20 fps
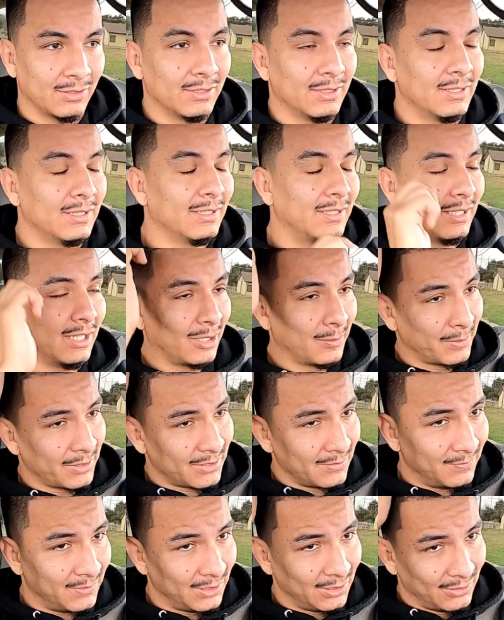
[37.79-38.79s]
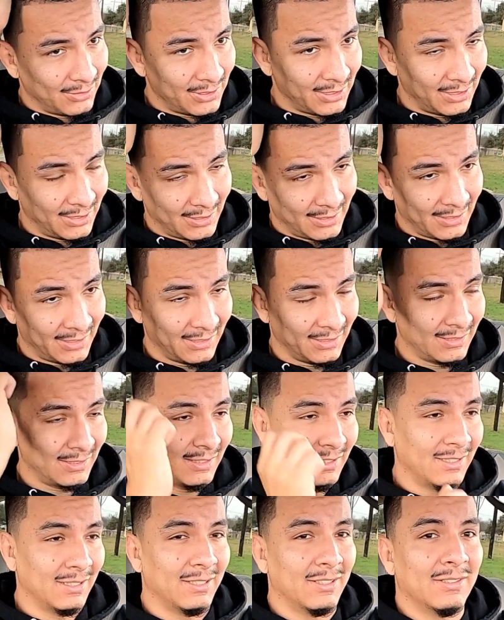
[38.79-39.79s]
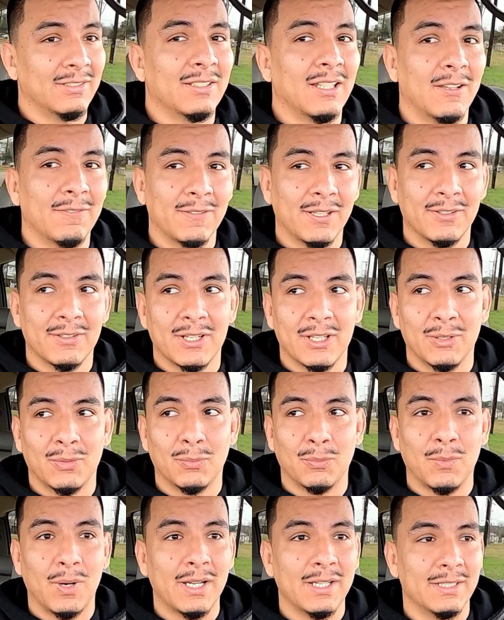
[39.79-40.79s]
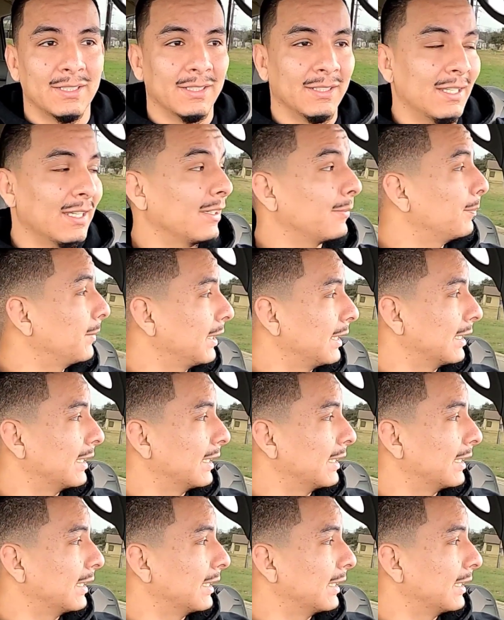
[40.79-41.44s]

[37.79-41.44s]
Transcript: And I can put some videos here that I found out why it did that.